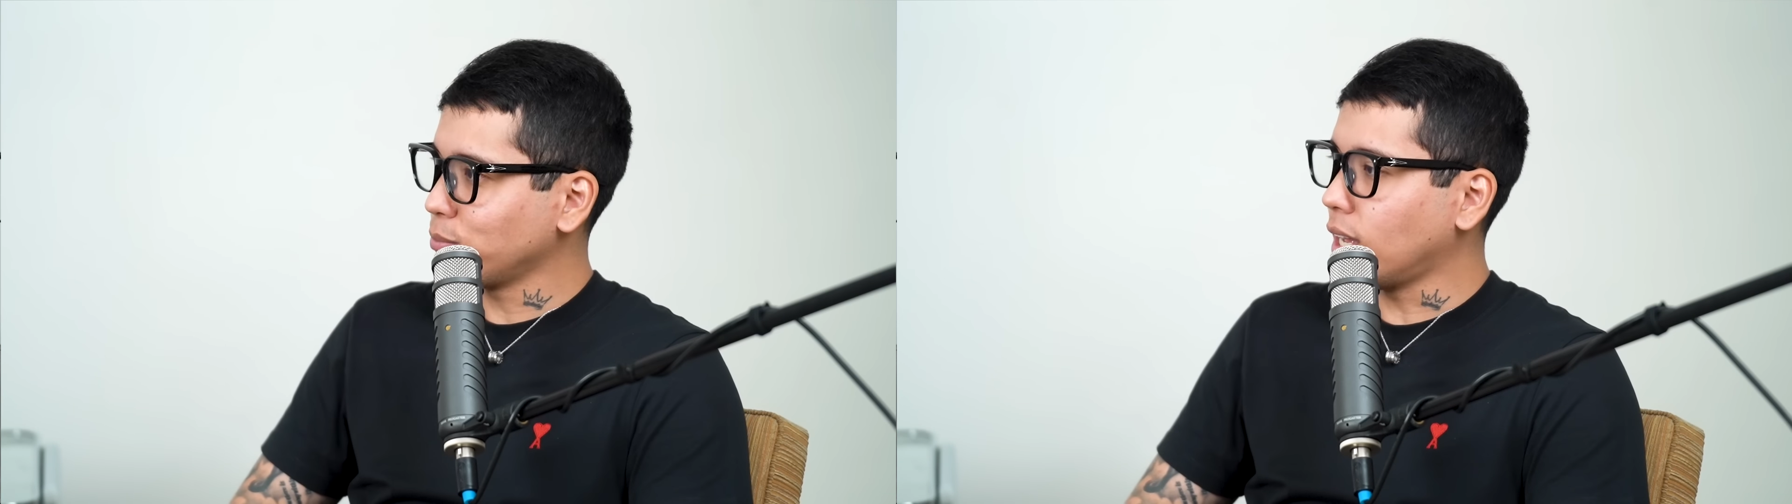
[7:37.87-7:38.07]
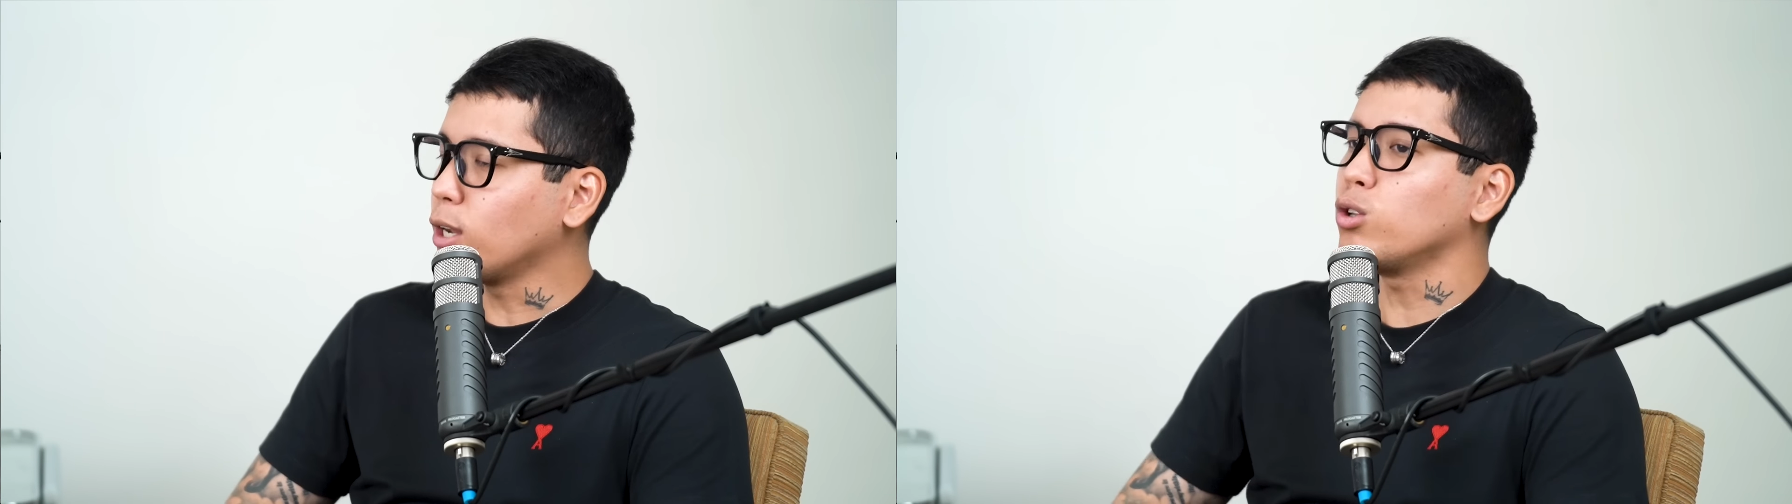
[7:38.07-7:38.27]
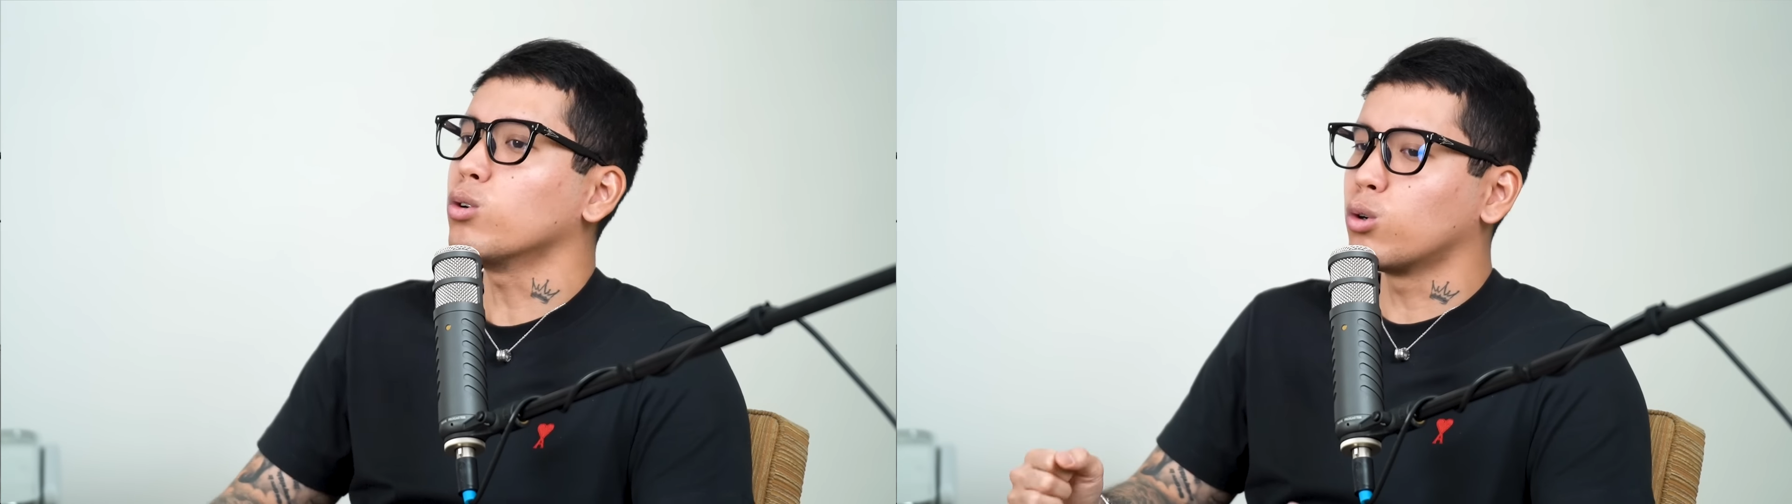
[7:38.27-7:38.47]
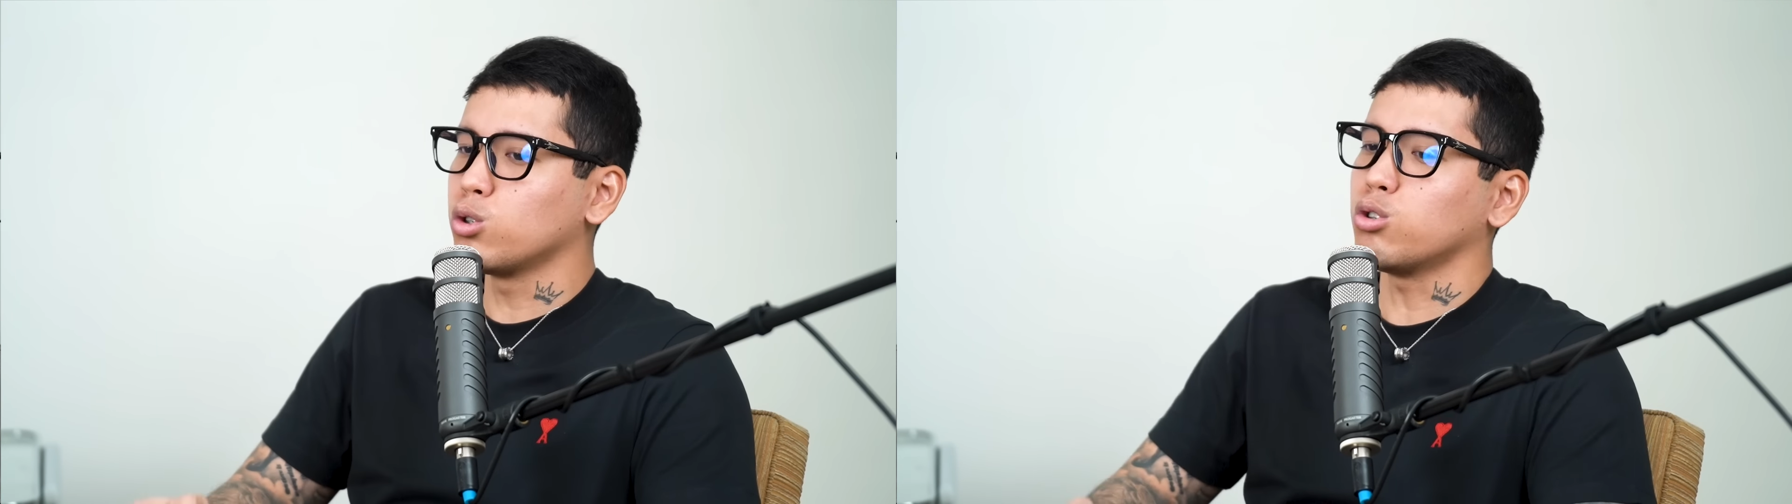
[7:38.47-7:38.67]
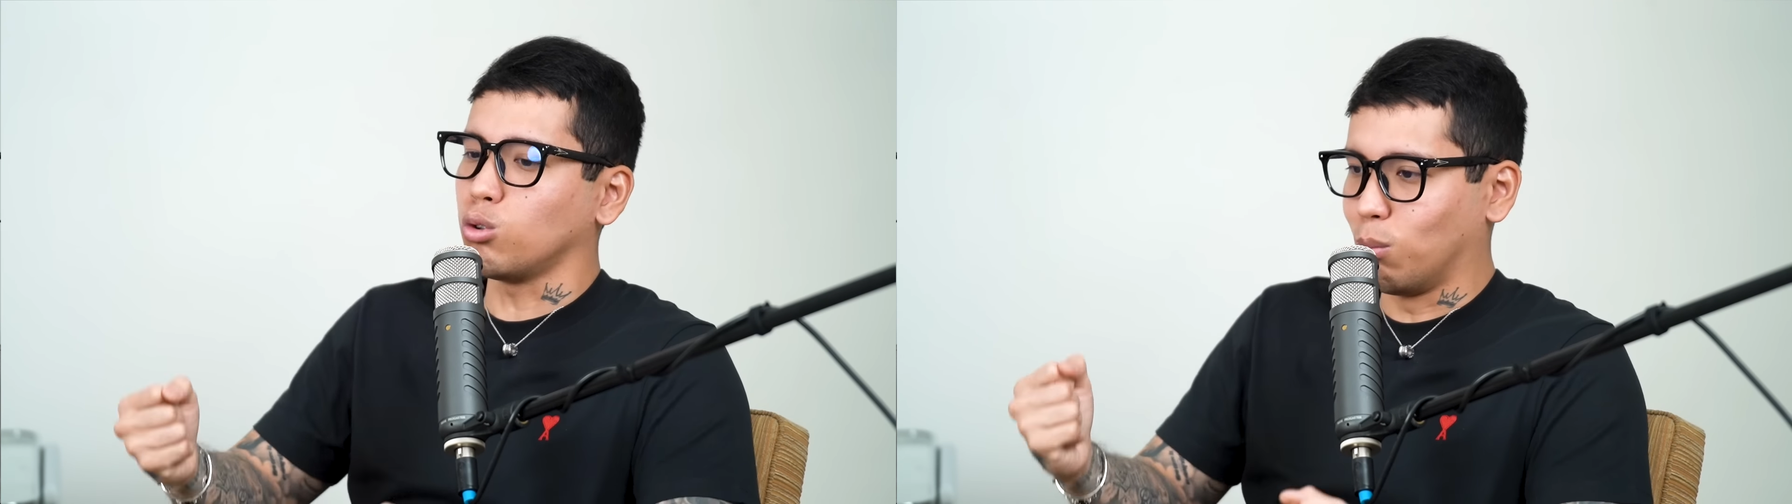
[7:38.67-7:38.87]
Ano yung
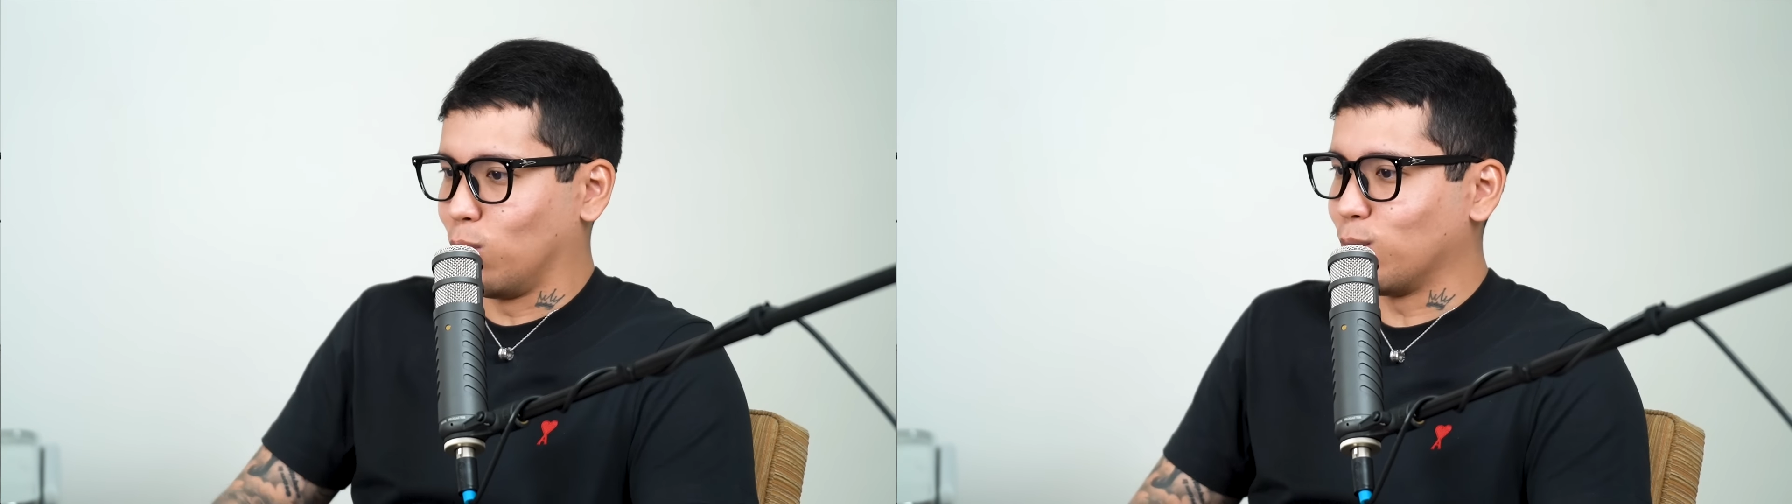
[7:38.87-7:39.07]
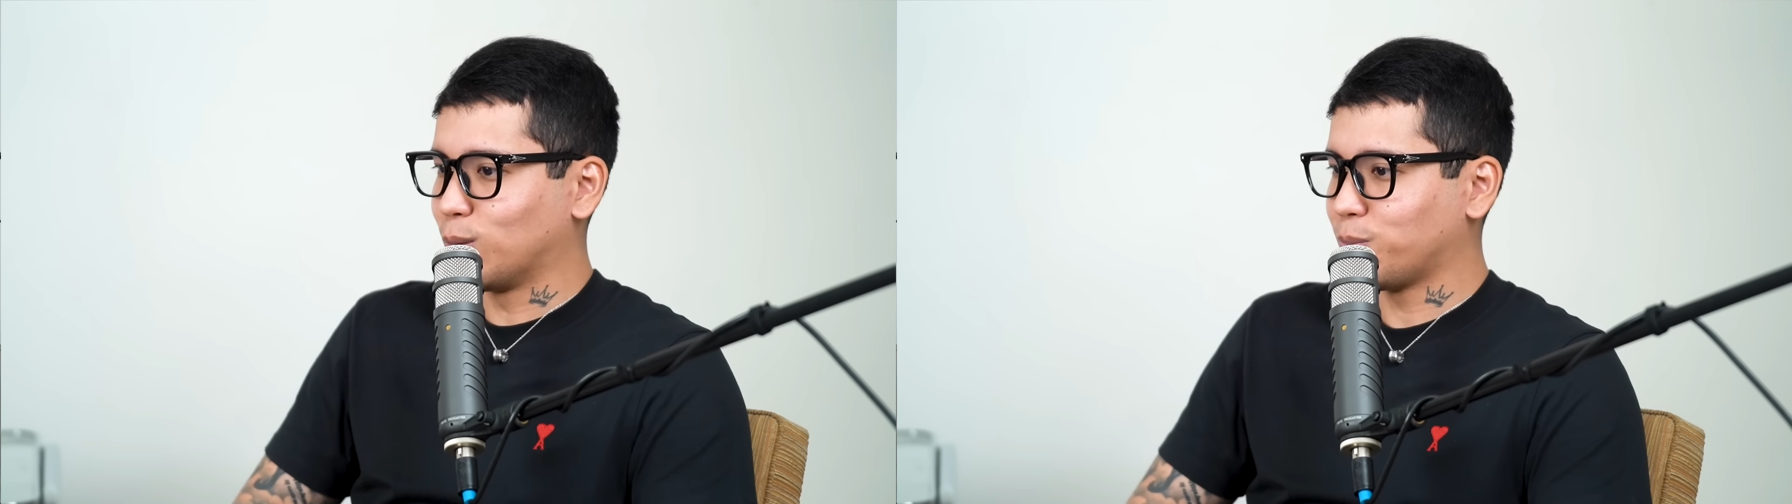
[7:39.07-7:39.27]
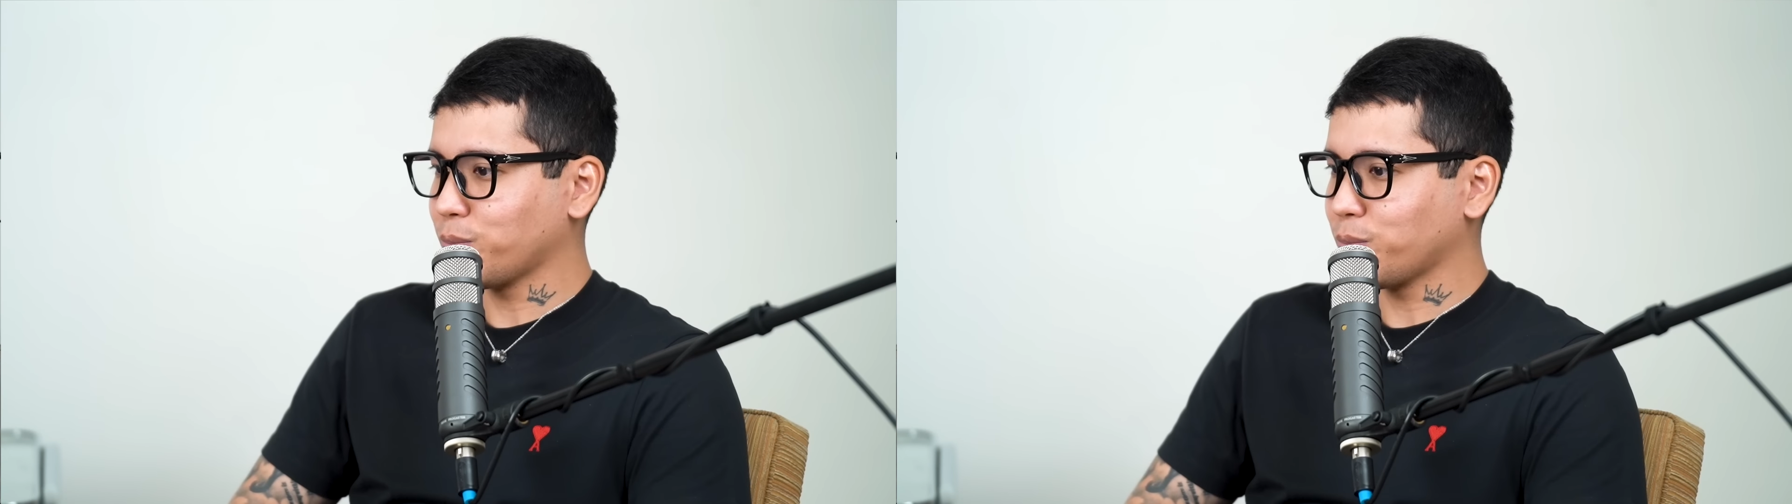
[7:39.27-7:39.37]
gusto mo?